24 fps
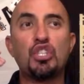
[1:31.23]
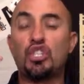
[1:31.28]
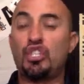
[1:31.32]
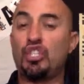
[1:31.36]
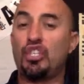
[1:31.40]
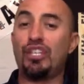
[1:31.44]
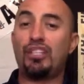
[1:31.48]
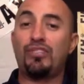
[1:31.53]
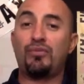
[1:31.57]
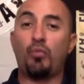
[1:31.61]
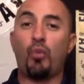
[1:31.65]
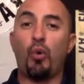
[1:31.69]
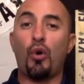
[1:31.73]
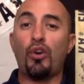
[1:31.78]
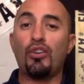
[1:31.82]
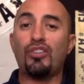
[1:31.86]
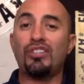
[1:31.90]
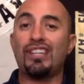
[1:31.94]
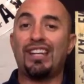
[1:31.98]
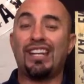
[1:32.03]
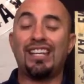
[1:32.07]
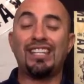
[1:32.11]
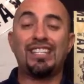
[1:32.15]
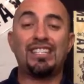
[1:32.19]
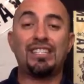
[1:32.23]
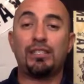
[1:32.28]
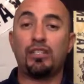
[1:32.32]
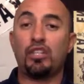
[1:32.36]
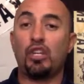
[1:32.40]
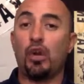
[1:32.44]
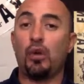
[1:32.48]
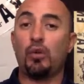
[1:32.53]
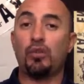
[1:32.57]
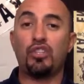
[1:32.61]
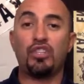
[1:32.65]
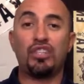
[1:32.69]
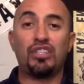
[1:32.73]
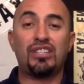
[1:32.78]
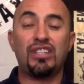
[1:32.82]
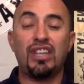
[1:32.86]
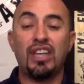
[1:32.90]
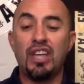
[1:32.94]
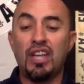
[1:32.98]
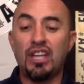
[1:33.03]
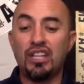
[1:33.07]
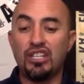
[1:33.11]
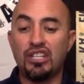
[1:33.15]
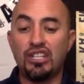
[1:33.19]
just words that I, you know, just
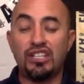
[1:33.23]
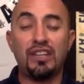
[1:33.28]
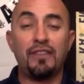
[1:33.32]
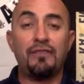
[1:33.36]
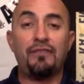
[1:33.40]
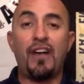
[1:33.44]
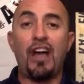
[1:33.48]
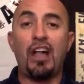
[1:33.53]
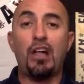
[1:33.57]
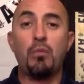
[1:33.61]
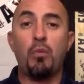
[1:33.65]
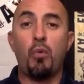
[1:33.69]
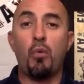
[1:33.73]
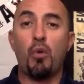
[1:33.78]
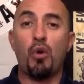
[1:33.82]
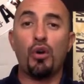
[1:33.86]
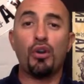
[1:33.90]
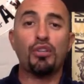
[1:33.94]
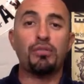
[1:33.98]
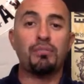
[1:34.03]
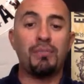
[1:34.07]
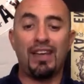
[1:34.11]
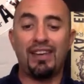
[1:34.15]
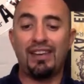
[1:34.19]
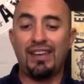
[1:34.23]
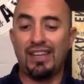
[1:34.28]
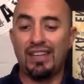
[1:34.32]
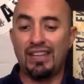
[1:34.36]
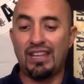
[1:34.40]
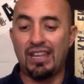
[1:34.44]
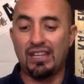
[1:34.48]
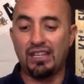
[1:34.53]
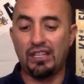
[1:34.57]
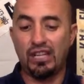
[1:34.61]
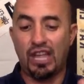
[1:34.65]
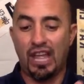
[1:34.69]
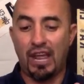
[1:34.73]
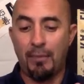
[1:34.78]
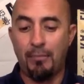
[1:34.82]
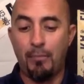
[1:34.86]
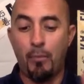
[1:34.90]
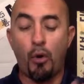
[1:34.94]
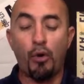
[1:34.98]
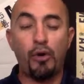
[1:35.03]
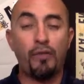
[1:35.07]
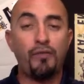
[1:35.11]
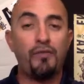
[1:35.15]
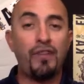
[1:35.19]
just infallible words, man, that, that, that
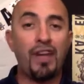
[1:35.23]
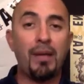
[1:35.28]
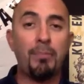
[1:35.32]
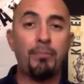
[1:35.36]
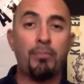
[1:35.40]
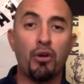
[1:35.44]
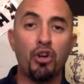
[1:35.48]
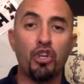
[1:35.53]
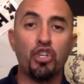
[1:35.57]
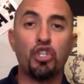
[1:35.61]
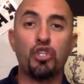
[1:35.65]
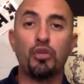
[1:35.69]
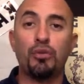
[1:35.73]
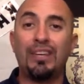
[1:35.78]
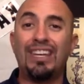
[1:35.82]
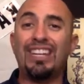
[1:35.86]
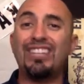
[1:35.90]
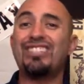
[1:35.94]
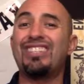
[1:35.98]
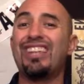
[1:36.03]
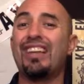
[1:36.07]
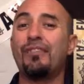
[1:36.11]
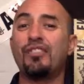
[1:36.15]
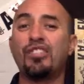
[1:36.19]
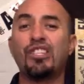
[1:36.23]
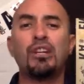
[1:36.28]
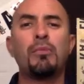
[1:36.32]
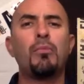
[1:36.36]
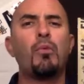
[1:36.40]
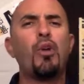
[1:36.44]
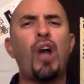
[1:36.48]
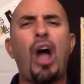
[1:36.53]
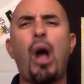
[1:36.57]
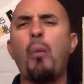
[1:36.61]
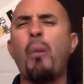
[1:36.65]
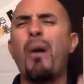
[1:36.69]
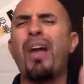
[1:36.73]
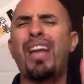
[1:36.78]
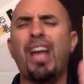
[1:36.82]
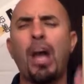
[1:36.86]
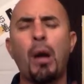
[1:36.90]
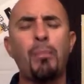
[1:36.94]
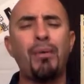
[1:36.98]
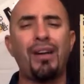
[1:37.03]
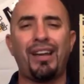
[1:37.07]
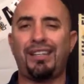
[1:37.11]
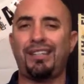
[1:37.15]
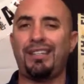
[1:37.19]
motivate, push you each and every single morning. I wake
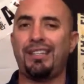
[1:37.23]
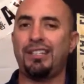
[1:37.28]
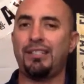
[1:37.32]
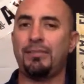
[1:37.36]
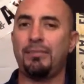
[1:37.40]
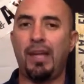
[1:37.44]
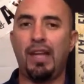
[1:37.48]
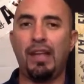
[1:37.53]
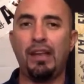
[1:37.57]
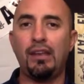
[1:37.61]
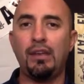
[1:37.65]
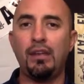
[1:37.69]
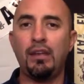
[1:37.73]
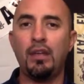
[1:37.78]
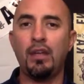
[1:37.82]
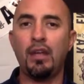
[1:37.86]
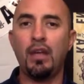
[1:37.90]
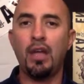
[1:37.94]
up like this, man.